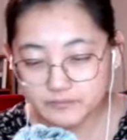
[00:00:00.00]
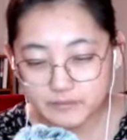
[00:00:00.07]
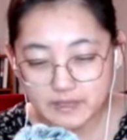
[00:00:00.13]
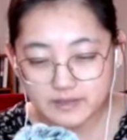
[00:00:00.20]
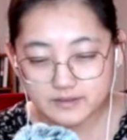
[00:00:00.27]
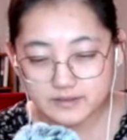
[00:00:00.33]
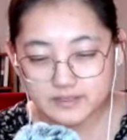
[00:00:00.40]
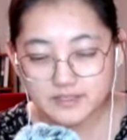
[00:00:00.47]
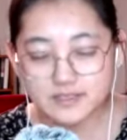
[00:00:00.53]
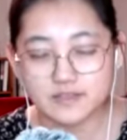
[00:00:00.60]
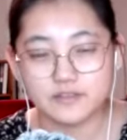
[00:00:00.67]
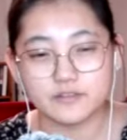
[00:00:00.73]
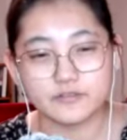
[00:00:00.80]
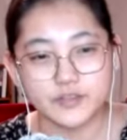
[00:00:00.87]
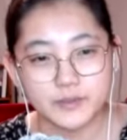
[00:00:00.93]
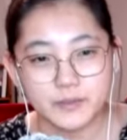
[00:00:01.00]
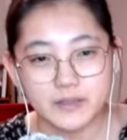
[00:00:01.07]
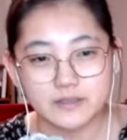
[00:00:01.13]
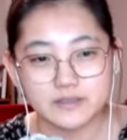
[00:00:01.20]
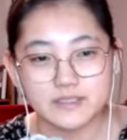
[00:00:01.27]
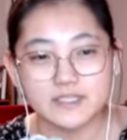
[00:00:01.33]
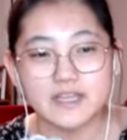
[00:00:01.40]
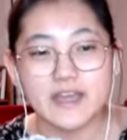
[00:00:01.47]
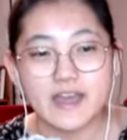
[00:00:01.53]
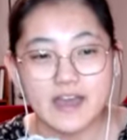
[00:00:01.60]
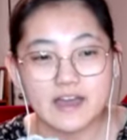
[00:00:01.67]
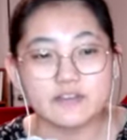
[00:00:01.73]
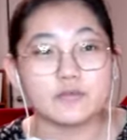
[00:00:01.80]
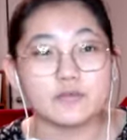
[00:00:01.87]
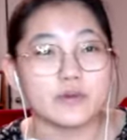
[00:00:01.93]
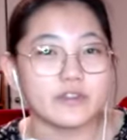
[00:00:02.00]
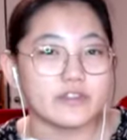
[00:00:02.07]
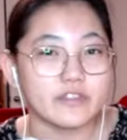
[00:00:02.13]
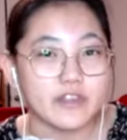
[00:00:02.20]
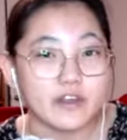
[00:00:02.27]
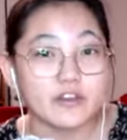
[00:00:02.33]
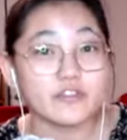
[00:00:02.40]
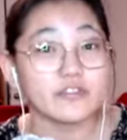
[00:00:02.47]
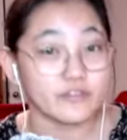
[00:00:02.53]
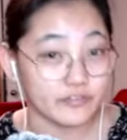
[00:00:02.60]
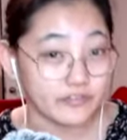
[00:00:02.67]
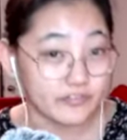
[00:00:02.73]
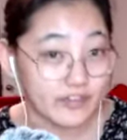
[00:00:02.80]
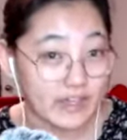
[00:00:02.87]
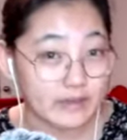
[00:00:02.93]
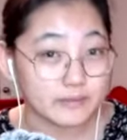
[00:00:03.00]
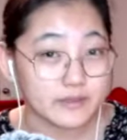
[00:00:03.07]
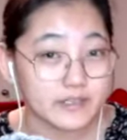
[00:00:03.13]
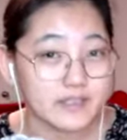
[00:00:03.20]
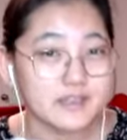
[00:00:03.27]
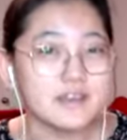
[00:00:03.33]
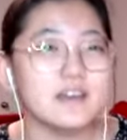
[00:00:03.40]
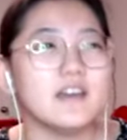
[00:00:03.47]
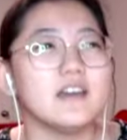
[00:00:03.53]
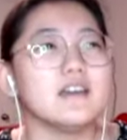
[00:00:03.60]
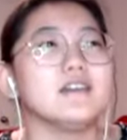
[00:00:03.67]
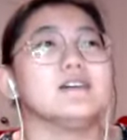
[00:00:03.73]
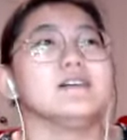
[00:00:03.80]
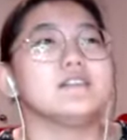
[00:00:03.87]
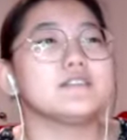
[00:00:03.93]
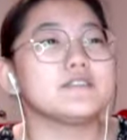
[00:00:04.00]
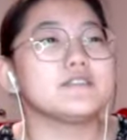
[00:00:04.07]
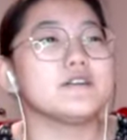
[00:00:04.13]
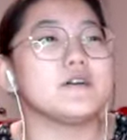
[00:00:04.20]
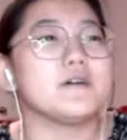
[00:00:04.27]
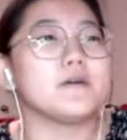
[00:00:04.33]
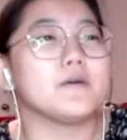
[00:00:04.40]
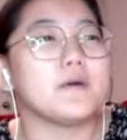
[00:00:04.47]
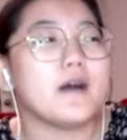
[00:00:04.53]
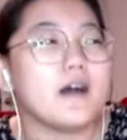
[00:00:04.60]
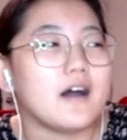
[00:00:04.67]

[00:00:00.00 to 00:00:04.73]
male lead and the female lead have with their family. So,